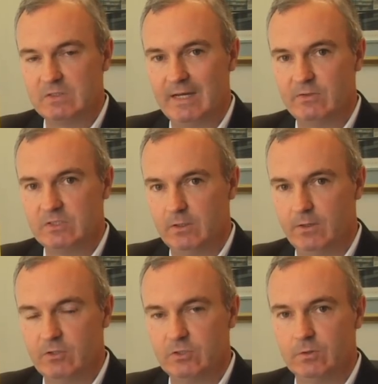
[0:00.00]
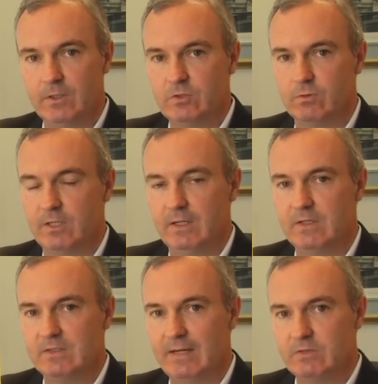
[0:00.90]
It's how serious your injury
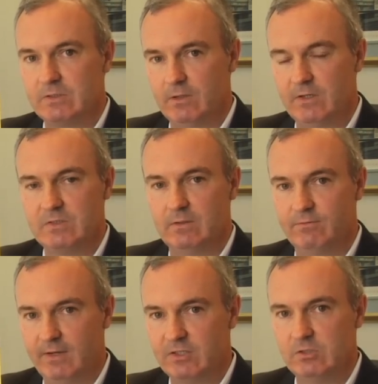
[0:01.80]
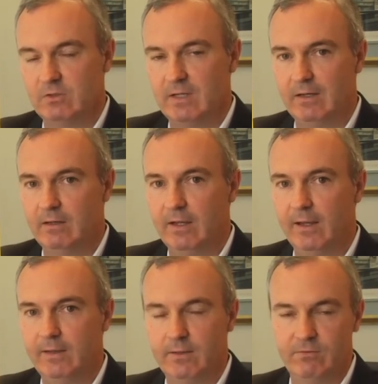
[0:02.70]
is, how serious it affects you day to
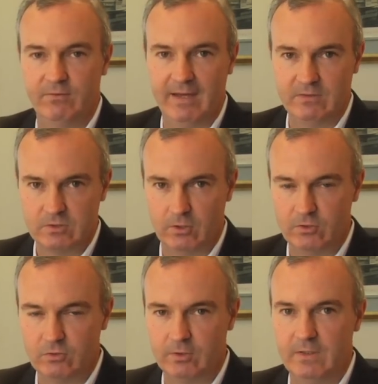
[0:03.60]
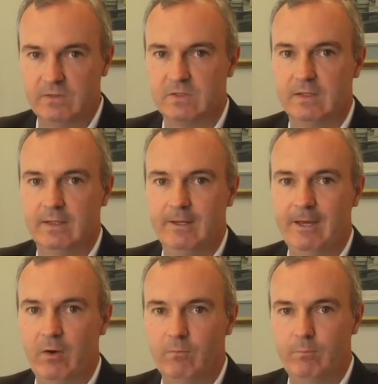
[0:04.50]
day, if you've had surgeries,
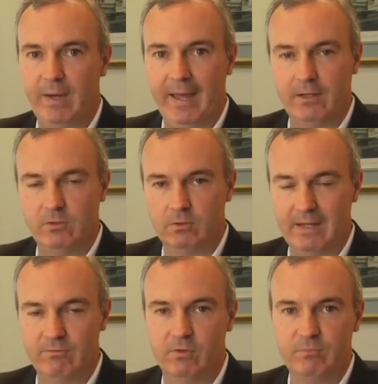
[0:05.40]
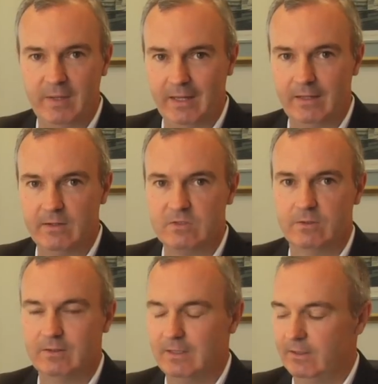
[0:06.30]
how bad your level of pain is
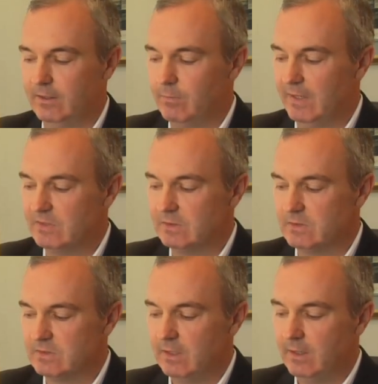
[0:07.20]
on a daily basis.